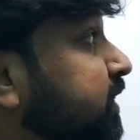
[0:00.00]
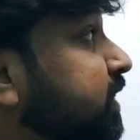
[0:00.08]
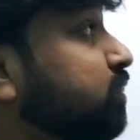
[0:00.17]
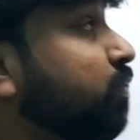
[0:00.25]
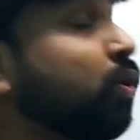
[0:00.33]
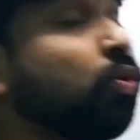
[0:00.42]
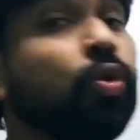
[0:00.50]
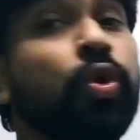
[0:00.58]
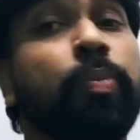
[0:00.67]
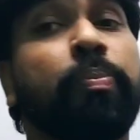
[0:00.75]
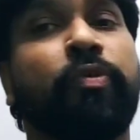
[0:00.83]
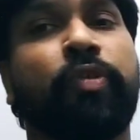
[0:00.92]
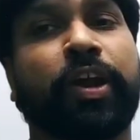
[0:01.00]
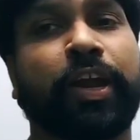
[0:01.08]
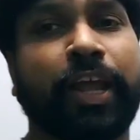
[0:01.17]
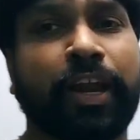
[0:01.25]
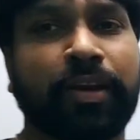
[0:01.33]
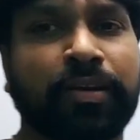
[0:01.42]
square whole power
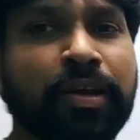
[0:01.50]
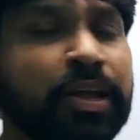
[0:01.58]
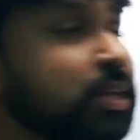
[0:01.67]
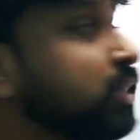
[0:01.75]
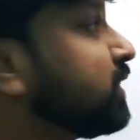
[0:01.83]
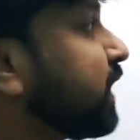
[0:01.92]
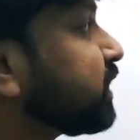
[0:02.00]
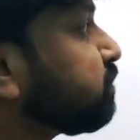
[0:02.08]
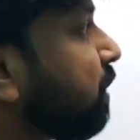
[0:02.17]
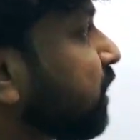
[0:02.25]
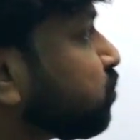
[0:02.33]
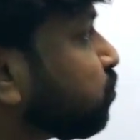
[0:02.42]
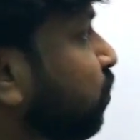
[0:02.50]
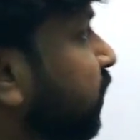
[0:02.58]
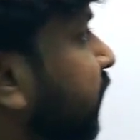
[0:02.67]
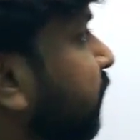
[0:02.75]
10. This expansion only